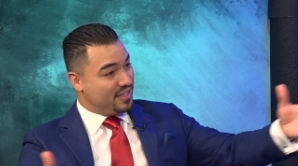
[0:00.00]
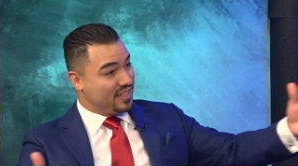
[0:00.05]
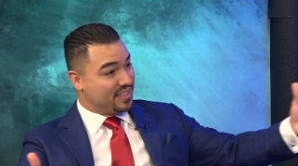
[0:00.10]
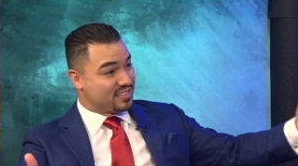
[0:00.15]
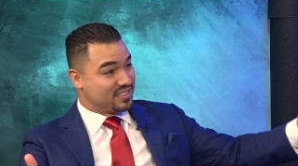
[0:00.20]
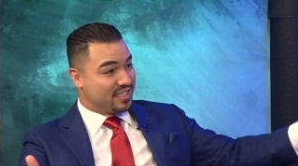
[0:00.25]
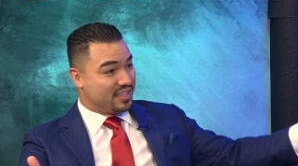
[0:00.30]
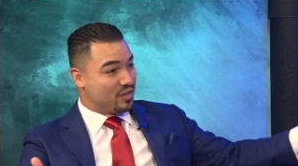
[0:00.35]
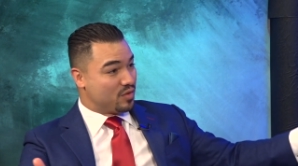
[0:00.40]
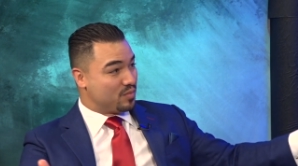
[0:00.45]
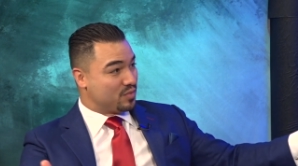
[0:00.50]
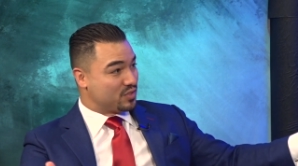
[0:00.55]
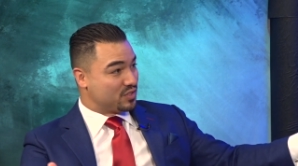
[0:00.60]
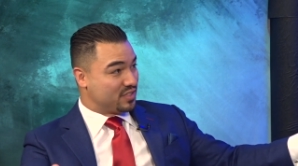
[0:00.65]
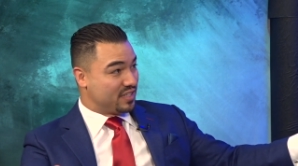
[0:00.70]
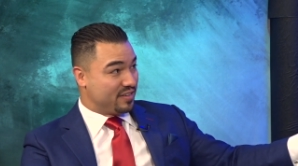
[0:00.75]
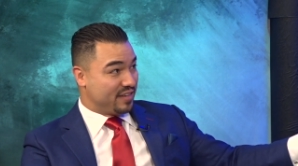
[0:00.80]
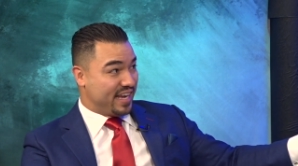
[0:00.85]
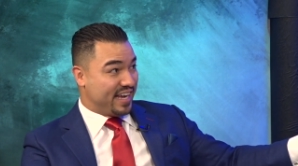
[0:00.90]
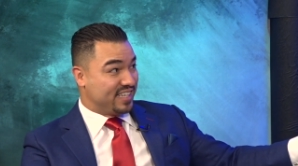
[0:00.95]
let's say,
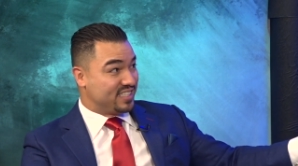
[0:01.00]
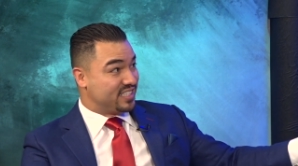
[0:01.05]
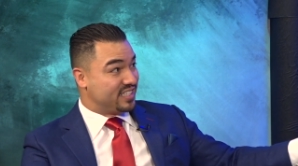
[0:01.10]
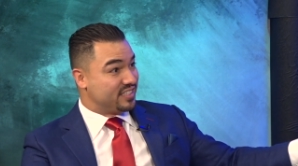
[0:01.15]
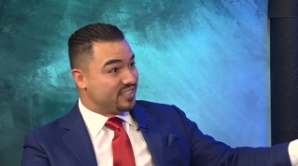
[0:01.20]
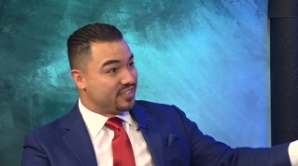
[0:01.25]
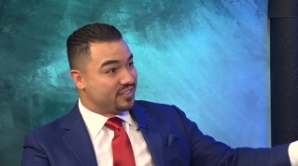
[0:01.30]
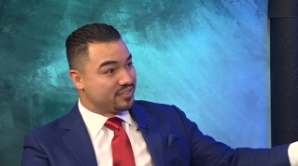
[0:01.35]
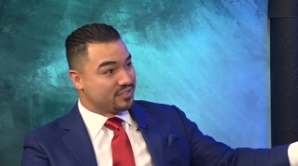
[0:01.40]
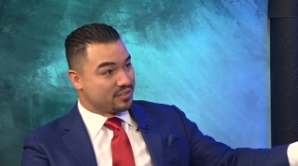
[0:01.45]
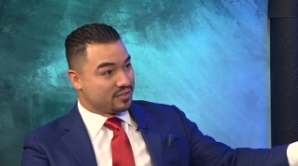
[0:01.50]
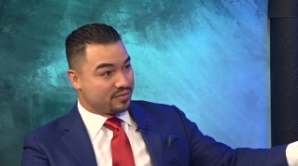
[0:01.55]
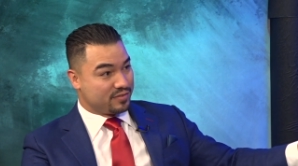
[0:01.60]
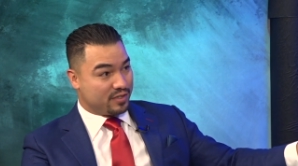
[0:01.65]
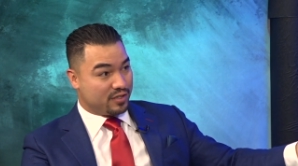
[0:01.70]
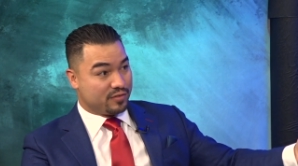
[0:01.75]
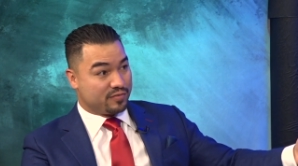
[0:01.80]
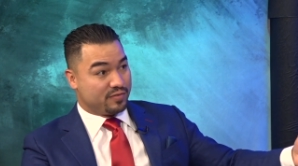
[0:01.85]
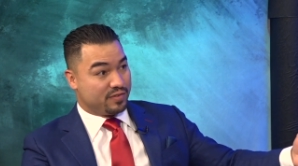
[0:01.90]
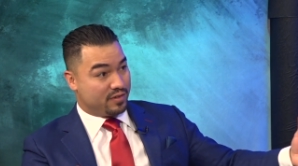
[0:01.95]
almost 18 years
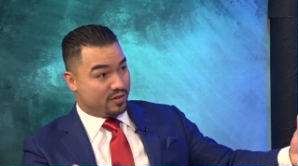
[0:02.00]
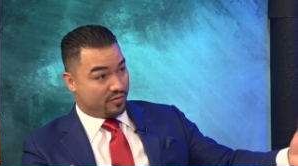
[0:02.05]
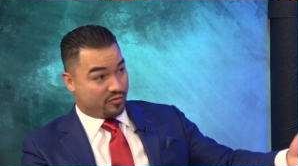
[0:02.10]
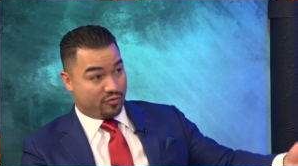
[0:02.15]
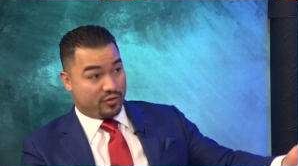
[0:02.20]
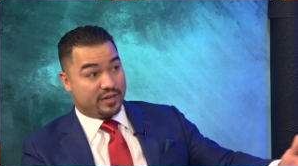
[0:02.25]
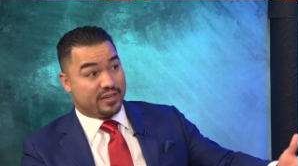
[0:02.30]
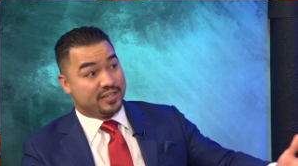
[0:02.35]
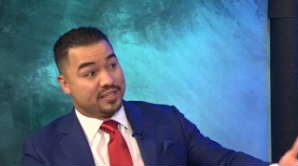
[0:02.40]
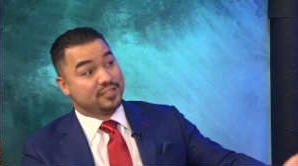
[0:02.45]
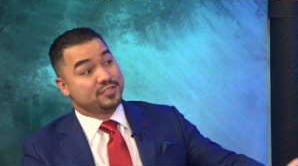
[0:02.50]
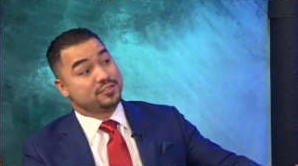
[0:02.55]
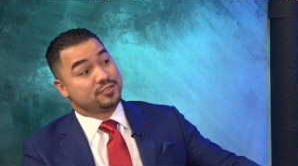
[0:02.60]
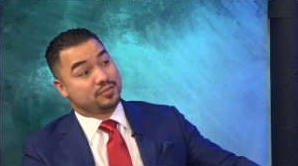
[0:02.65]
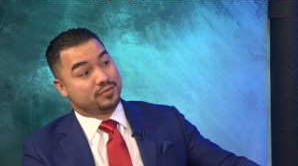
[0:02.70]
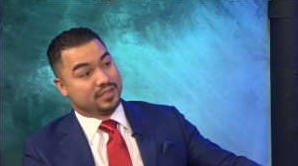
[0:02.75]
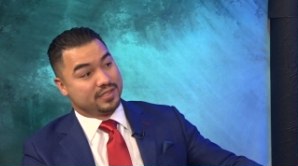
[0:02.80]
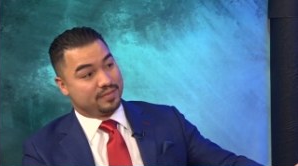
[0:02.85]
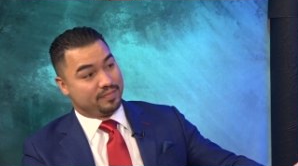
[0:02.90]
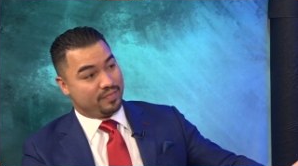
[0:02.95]
of credit
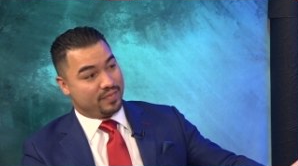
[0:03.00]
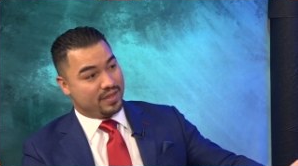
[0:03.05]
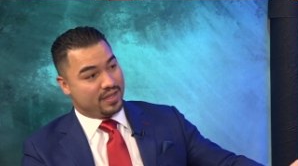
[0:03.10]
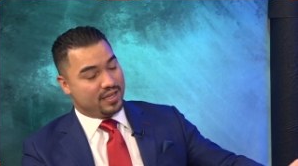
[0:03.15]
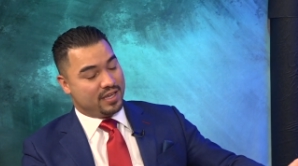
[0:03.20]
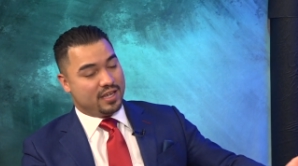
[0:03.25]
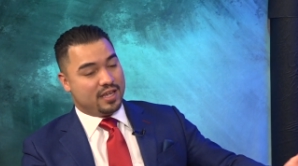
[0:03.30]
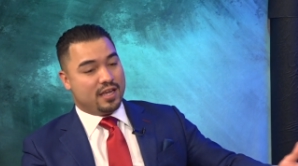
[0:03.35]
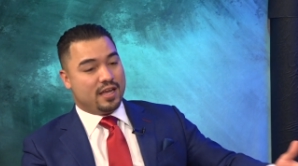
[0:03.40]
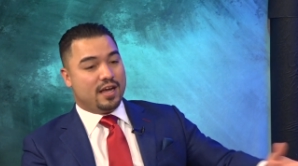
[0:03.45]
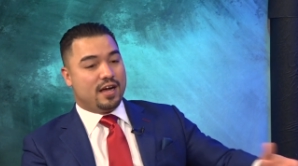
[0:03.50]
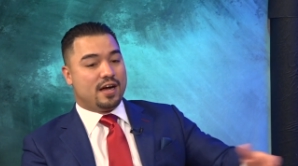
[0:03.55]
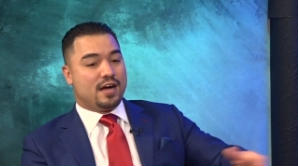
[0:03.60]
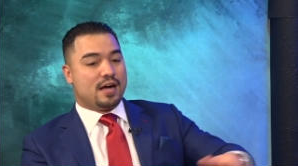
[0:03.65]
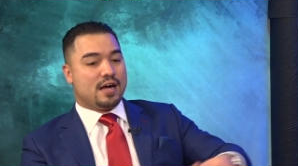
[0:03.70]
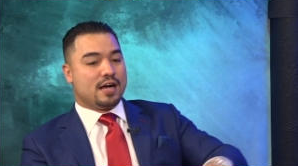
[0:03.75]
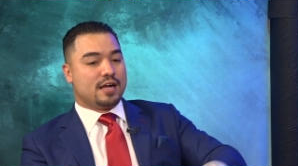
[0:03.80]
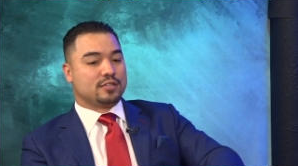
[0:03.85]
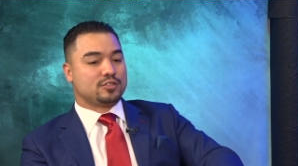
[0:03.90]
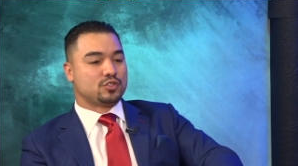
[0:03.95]
history.
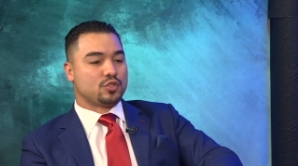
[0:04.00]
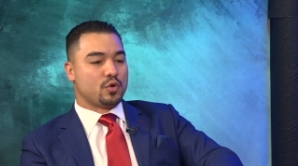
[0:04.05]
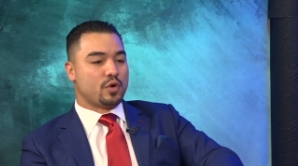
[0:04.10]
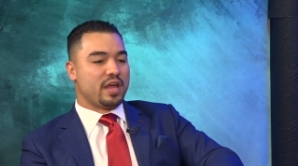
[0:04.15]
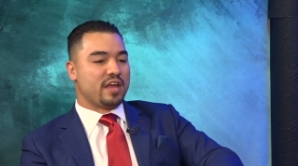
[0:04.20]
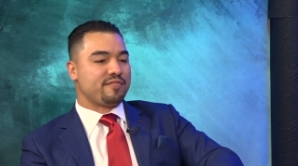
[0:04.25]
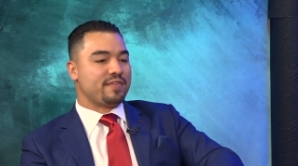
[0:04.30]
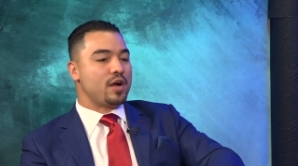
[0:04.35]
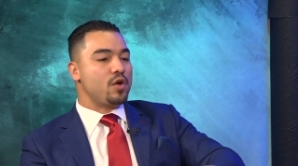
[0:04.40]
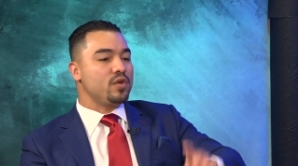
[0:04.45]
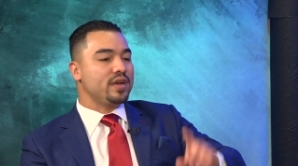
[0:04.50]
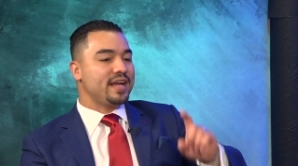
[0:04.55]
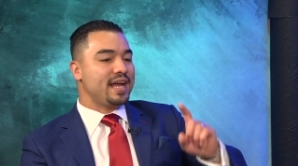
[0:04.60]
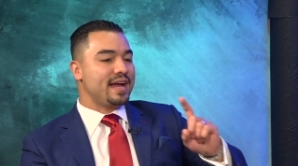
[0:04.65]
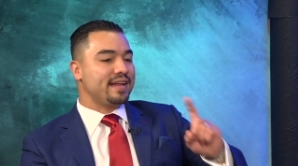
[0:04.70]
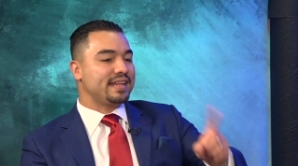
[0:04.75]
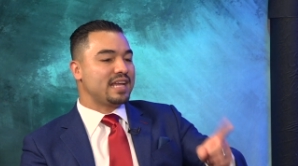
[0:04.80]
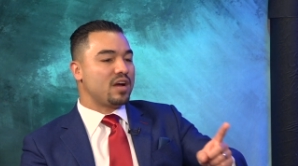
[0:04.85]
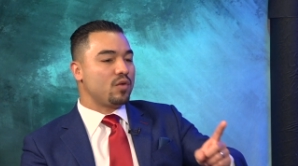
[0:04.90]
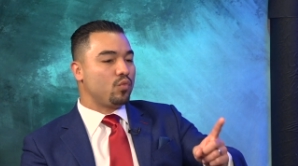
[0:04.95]
Yeah. So if I only
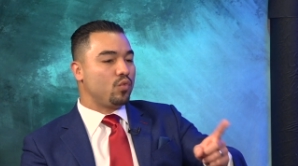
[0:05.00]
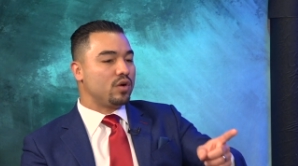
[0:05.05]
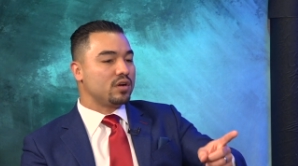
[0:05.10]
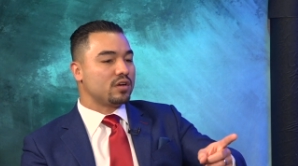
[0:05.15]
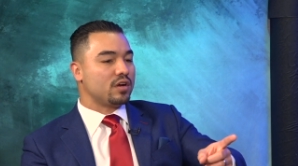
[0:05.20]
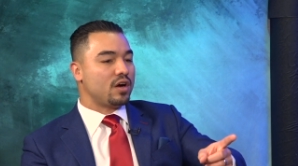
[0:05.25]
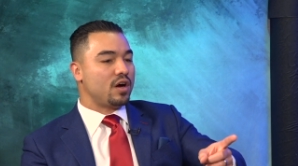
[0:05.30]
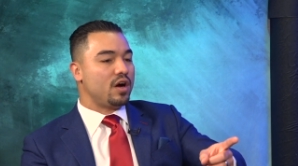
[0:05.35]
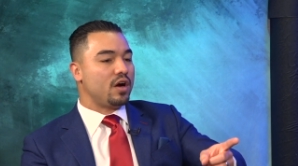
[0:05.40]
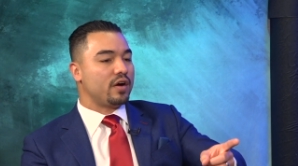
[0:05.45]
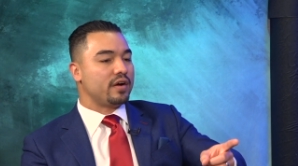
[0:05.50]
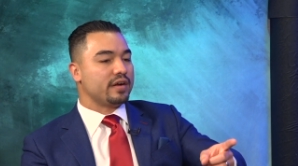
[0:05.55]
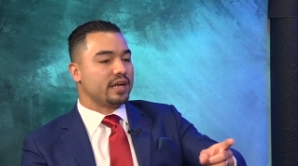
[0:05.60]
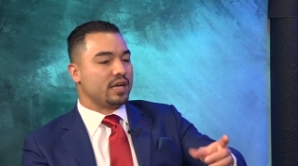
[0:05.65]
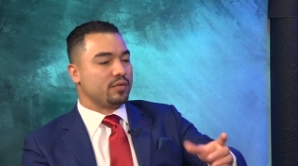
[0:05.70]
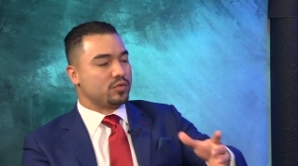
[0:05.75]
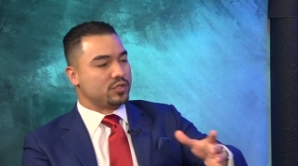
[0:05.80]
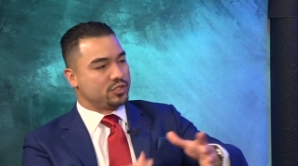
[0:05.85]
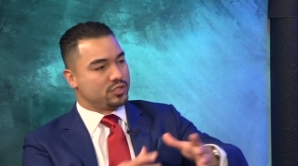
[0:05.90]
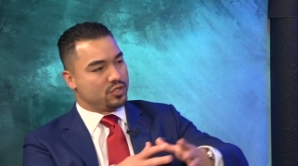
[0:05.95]
had that one card,
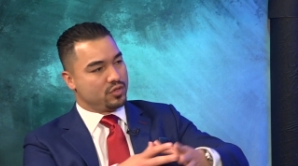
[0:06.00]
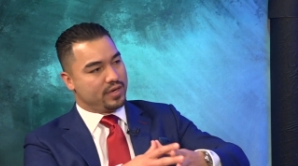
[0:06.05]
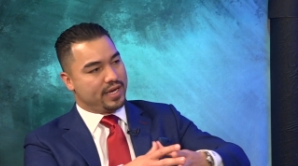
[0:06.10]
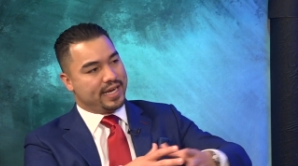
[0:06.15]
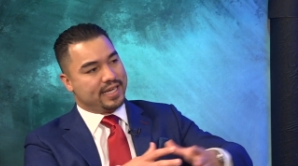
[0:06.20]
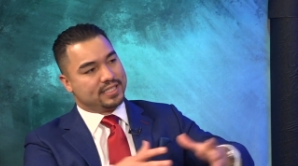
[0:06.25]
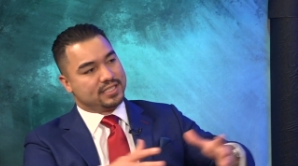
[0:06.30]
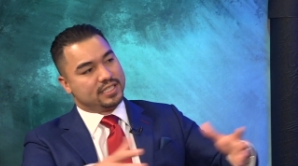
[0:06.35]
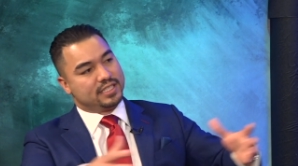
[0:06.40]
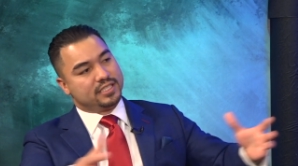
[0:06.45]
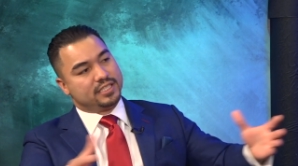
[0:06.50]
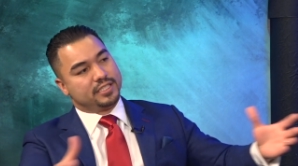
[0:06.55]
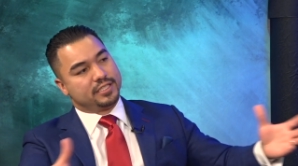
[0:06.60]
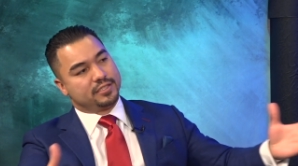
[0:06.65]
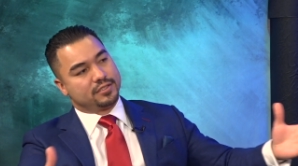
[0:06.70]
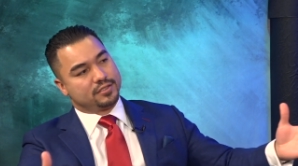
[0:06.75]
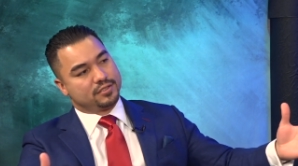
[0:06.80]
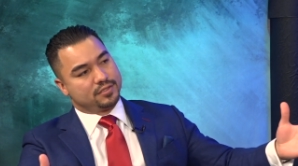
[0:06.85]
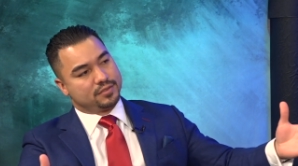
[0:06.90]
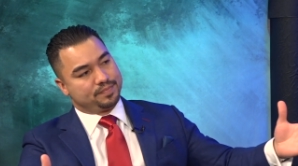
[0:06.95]
it would show 18
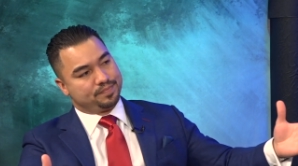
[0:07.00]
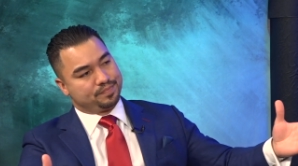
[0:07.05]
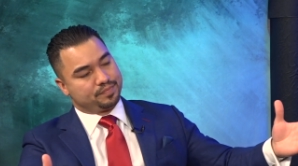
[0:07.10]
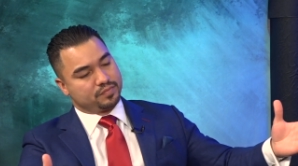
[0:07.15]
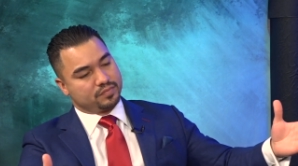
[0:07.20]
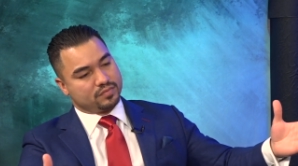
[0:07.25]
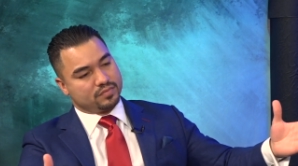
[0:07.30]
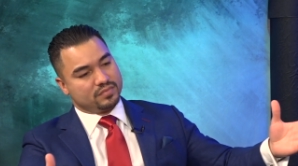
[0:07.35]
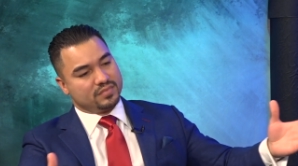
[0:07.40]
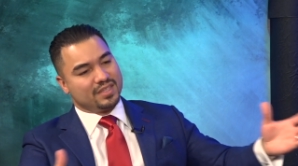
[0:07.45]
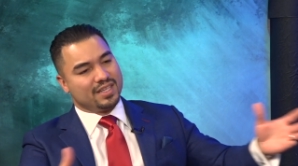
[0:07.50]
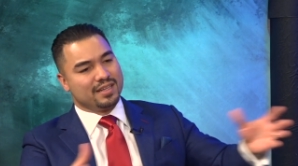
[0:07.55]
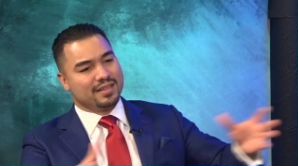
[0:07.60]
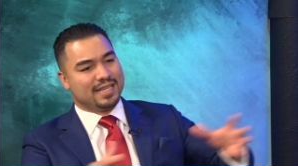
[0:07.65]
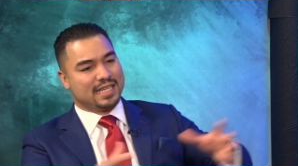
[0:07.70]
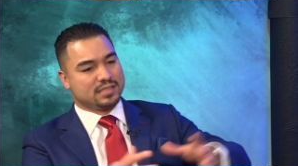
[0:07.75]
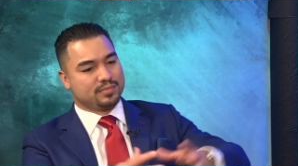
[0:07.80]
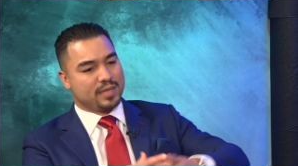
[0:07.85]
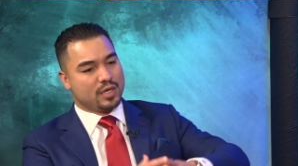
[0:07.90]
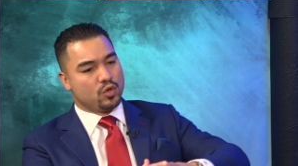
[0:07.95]
years.
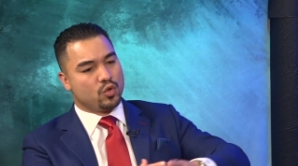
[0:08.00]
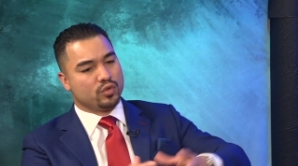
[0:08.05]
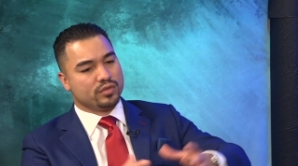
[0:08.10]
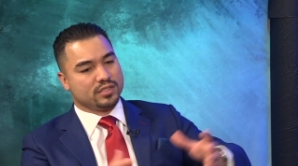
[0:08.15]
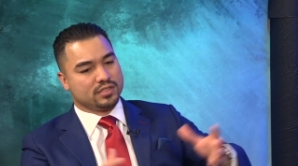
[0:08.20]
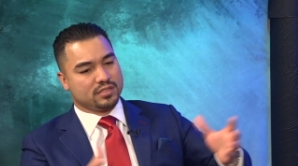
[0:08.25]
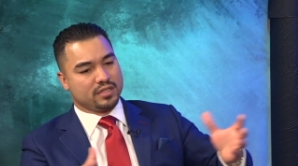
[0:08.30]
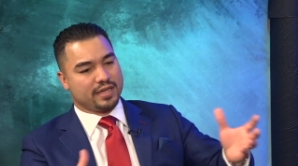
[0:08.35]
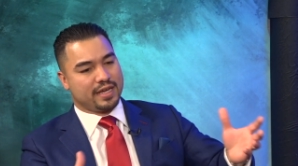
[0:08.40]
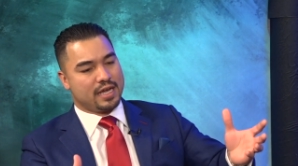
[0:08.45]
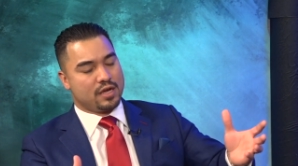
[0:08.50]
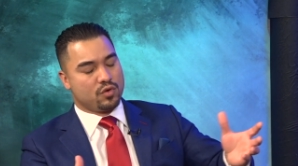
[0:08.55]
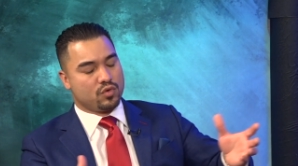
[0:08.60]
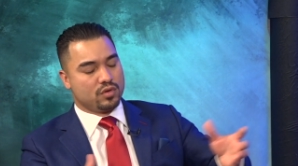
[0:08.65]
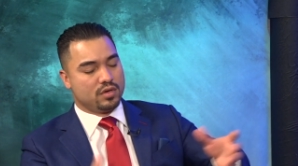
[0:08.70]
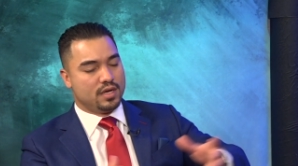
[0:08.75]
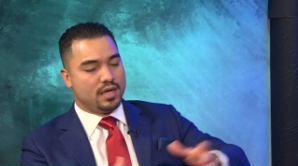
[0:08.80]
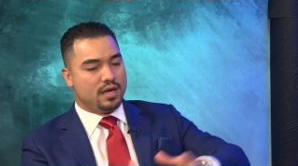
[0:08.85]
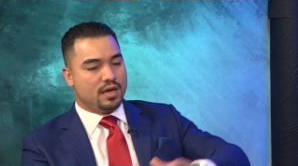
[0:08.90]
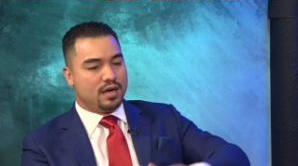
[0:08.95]
That's my oldest account.